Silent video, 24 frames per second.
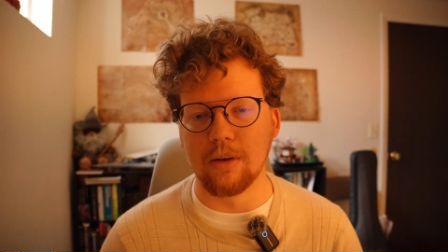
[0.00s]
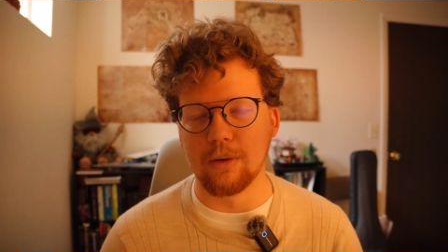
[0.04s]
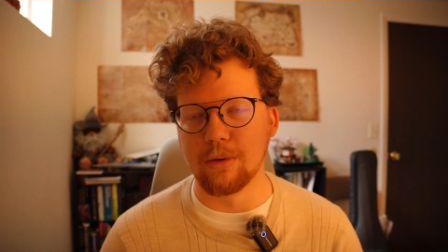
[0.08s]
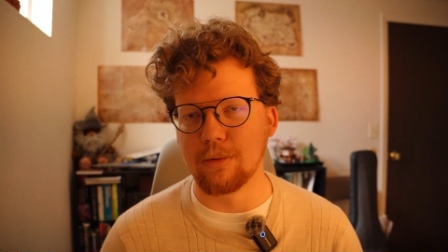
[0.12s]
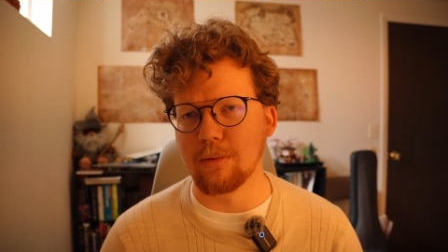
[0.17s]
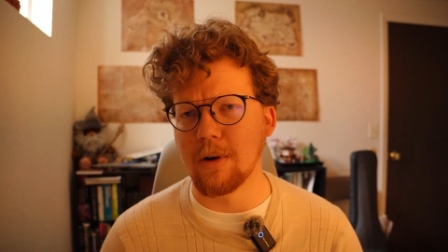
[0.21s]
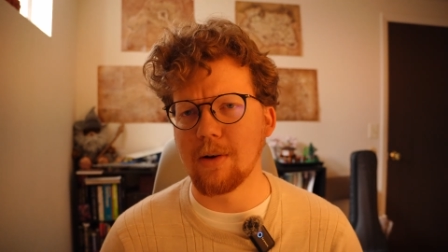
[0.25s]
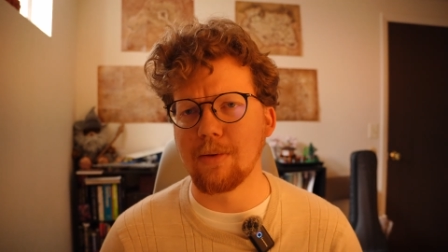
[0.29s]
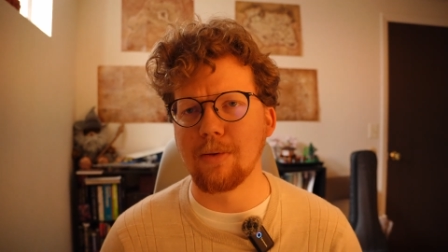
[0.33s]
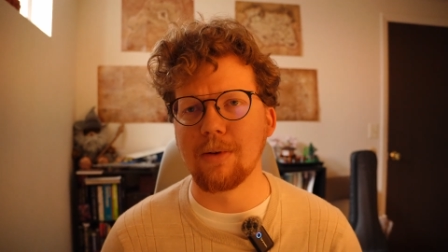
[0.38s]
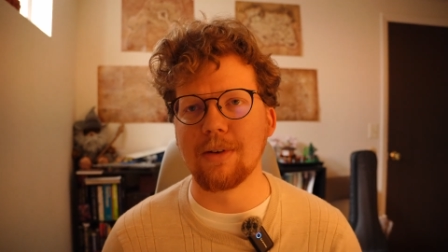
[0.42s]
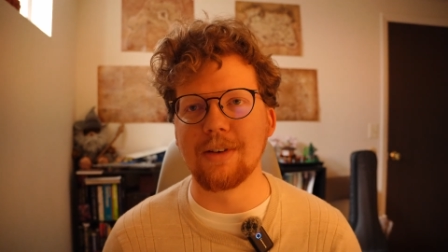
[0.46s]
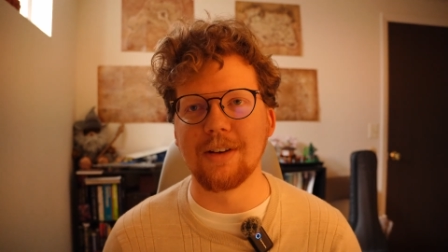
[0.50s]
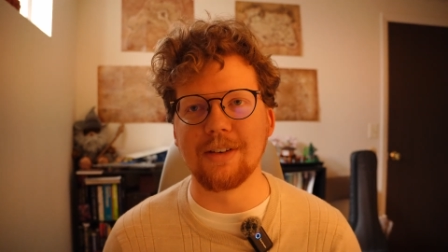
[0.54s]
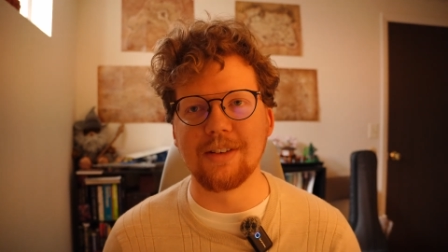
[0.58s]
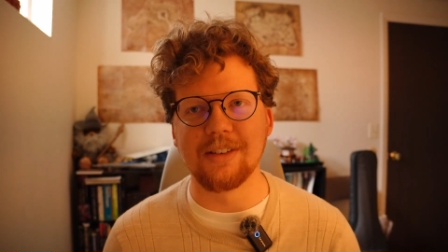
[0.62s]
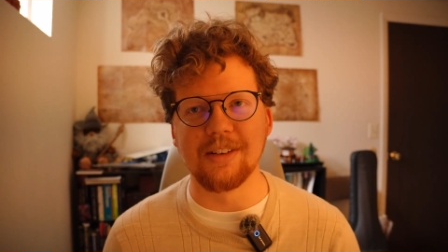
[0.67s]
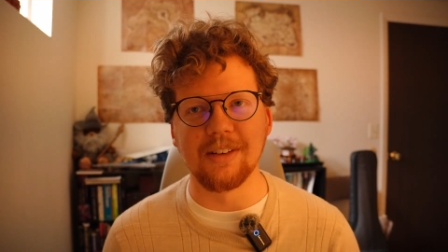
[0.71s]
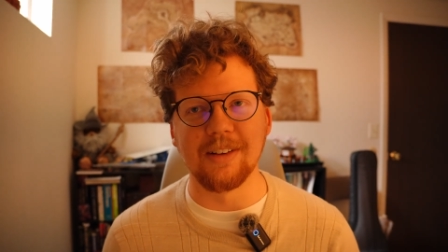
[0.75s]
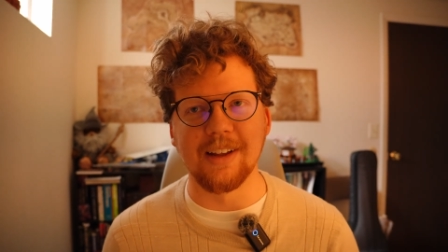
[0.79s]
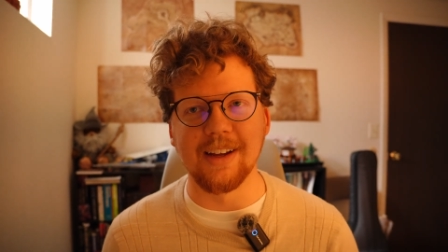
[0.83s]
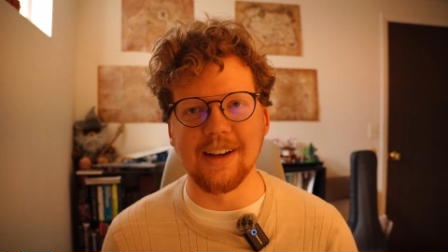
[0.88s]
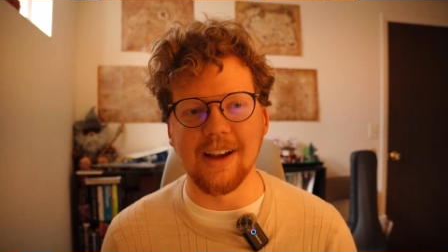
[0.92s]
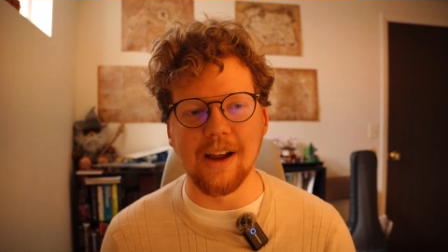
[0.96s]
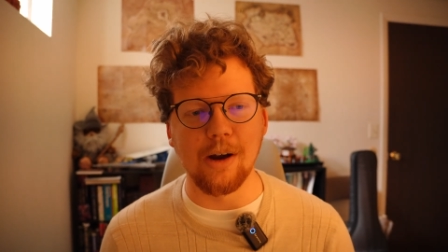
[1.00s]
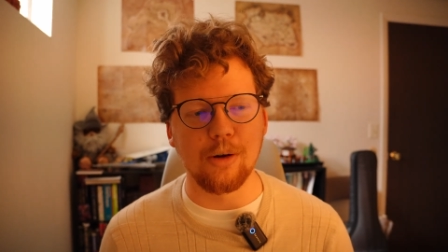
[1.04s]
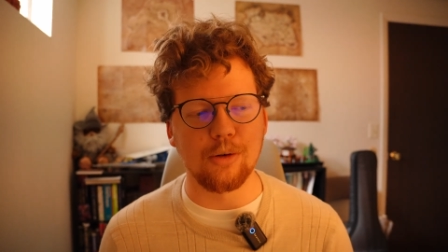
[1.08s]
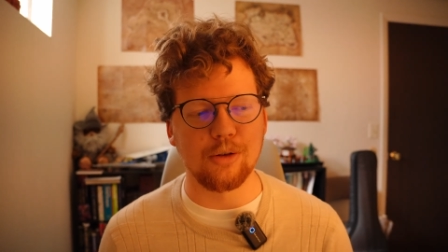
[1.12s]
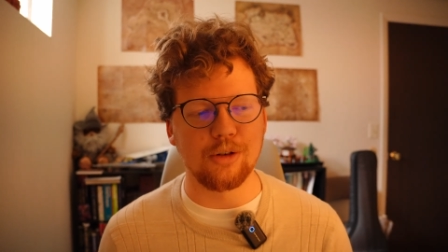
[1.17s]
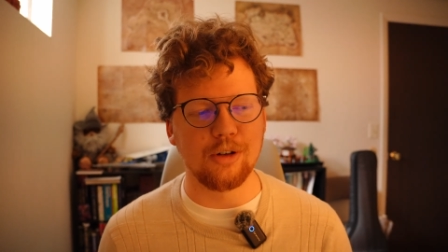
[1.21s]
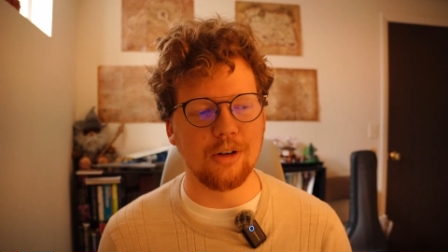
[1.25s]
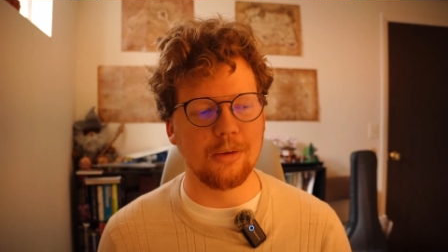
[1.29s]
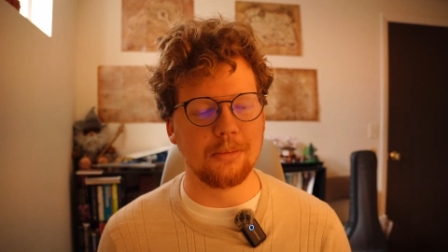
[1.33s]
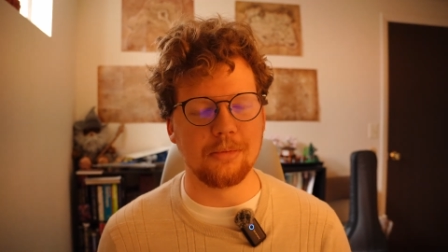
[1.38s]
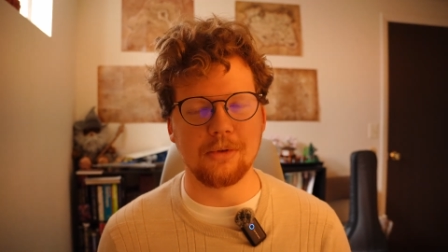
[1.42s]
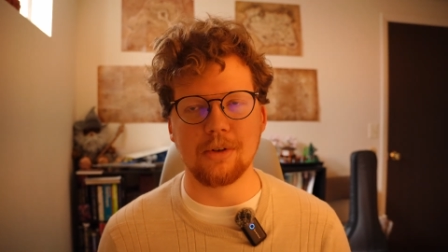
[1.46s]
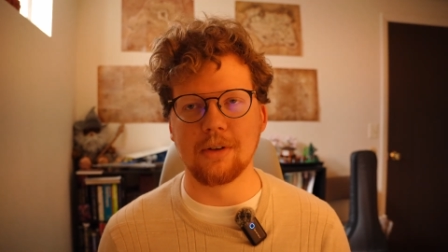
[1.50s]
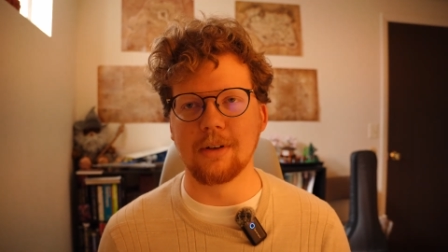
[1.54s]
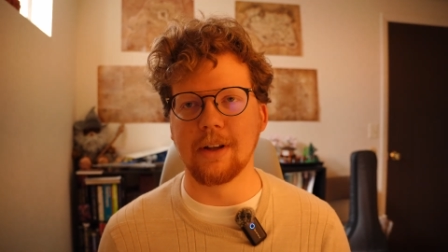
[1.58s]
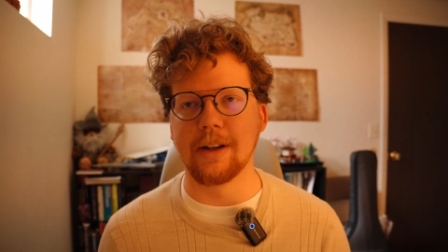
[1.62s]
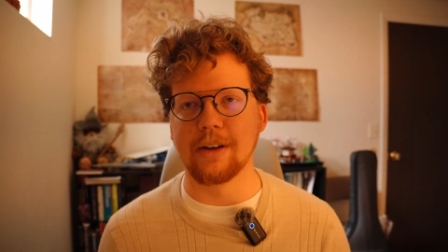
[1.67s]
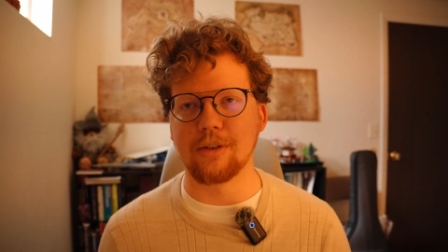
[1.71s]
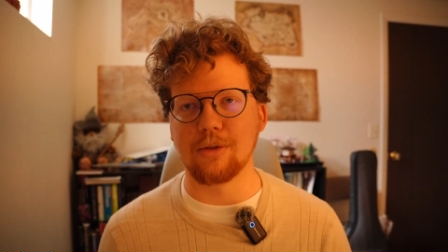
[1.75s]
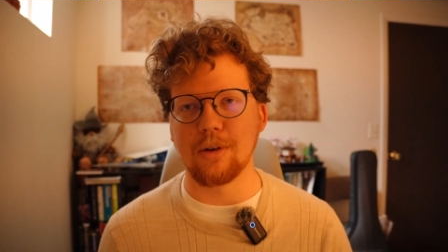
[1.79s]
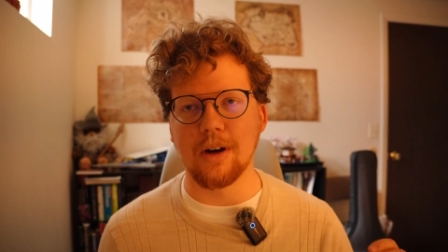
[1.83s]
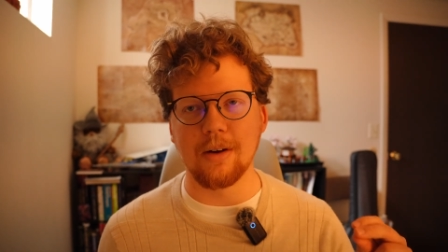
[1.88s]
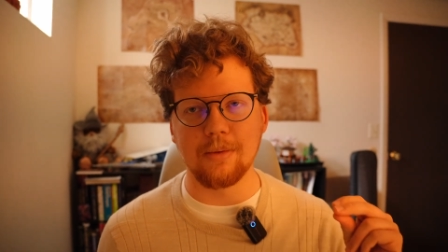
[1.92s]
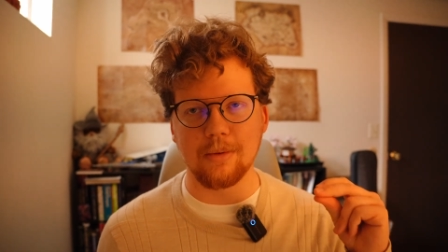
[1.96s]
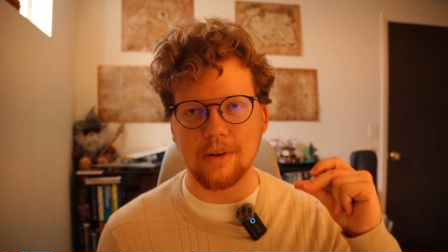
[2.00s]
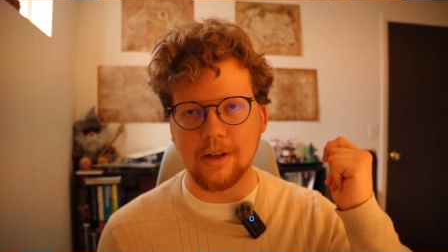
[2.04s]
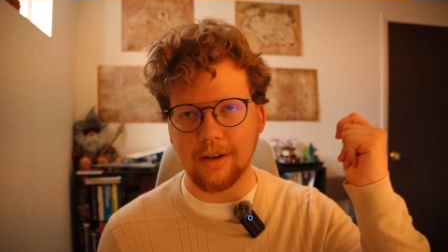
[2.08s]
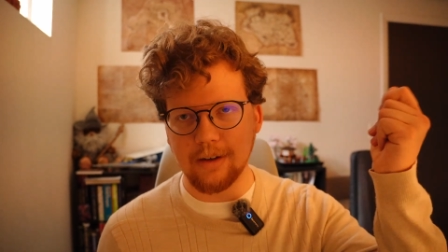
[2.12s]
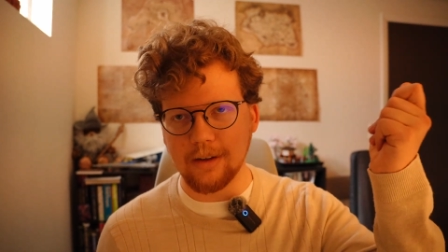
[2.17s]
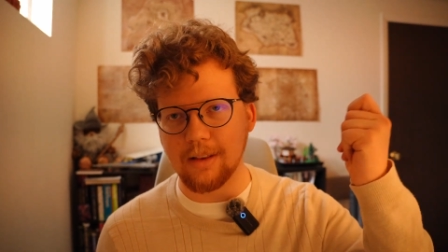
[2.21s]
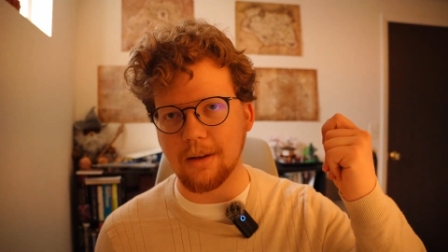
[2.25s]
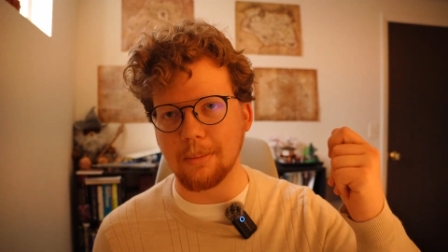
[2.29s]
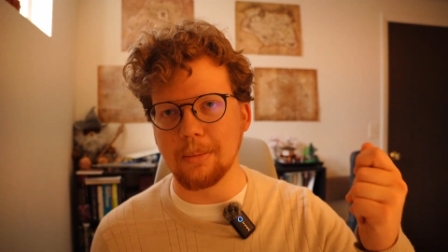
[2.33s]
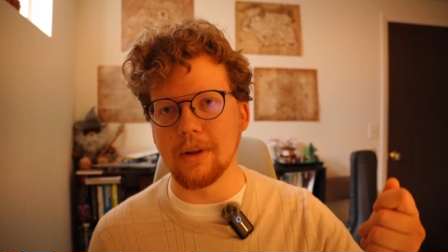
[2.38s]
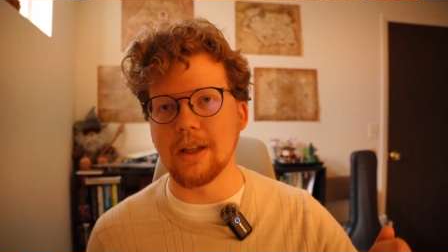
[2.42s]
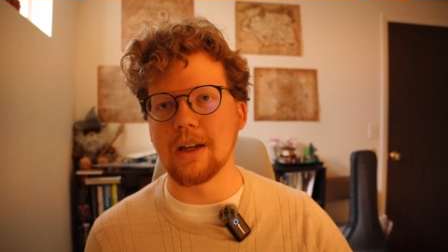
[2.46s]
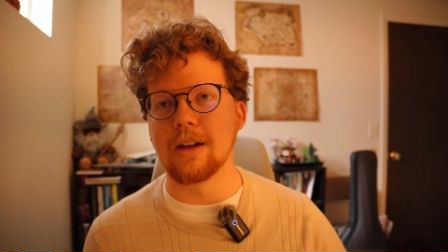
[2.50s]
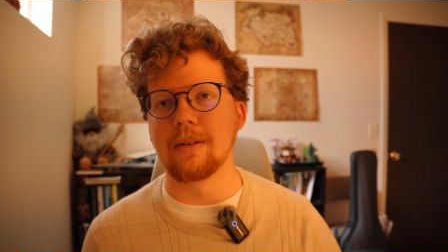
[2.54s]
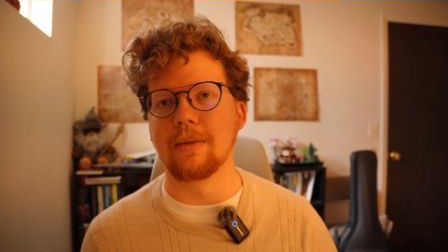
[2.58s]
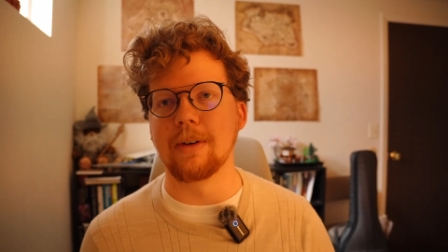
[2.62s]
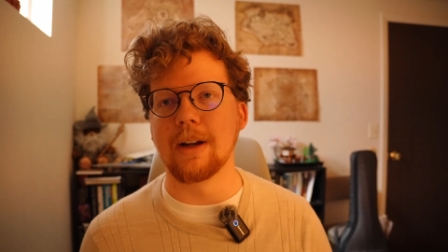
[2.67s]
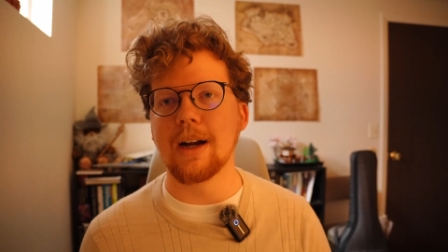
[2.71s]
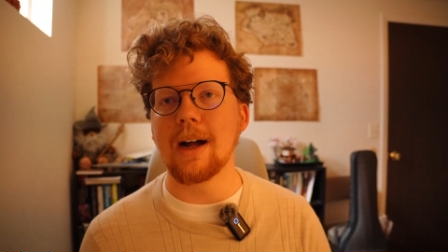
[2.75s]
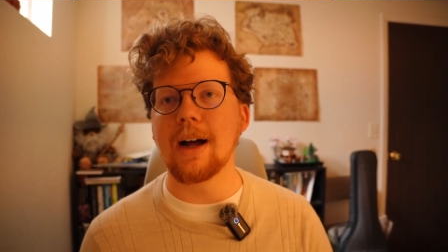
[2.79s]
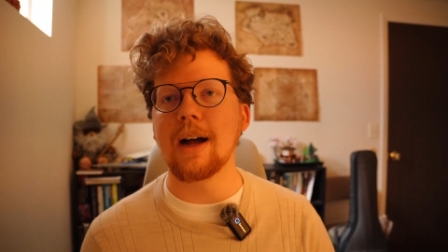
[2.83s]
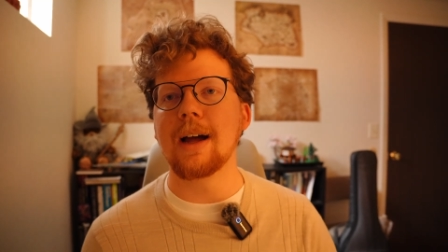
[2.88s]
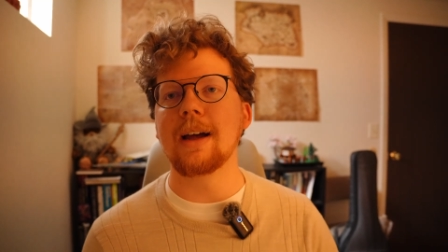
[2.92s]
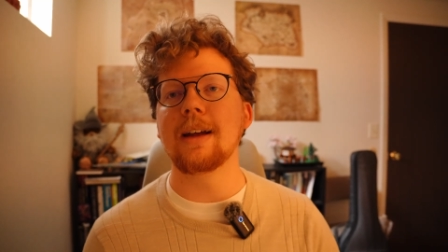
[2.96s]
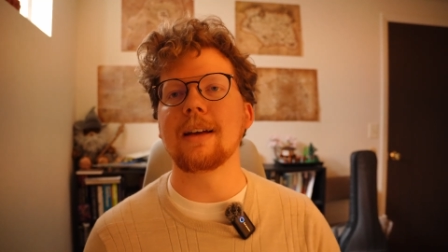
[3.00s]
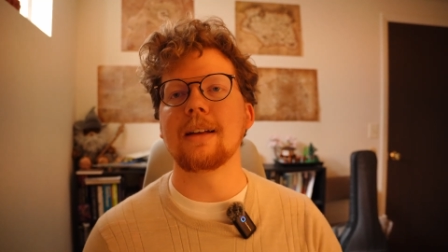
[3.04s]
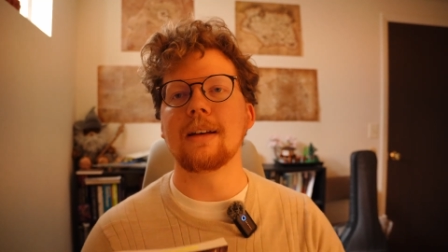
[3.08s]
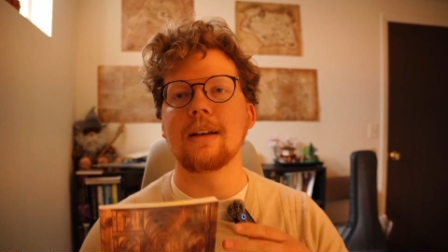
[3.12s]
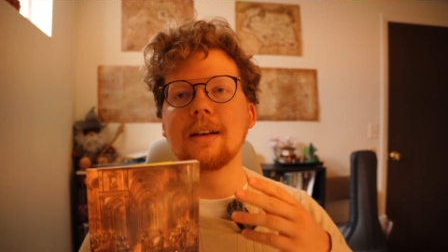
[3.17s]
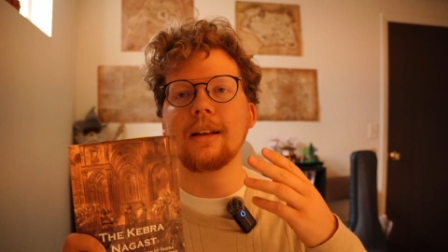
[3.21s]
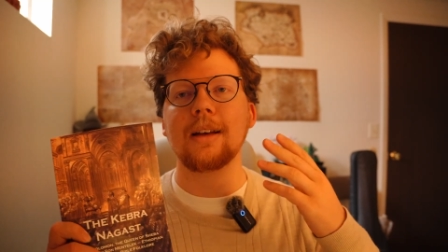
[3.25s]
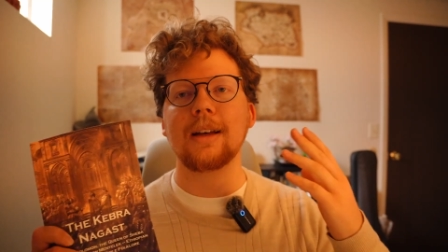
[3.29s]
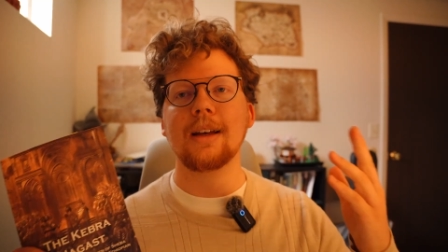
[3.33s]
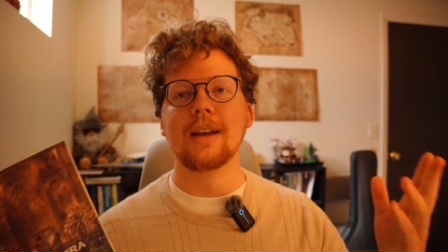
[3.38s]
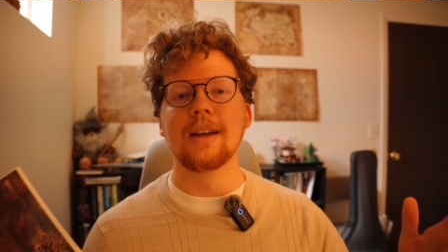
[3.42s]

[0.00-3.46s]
There's references to like airships and like traveling in the blink of an eye, and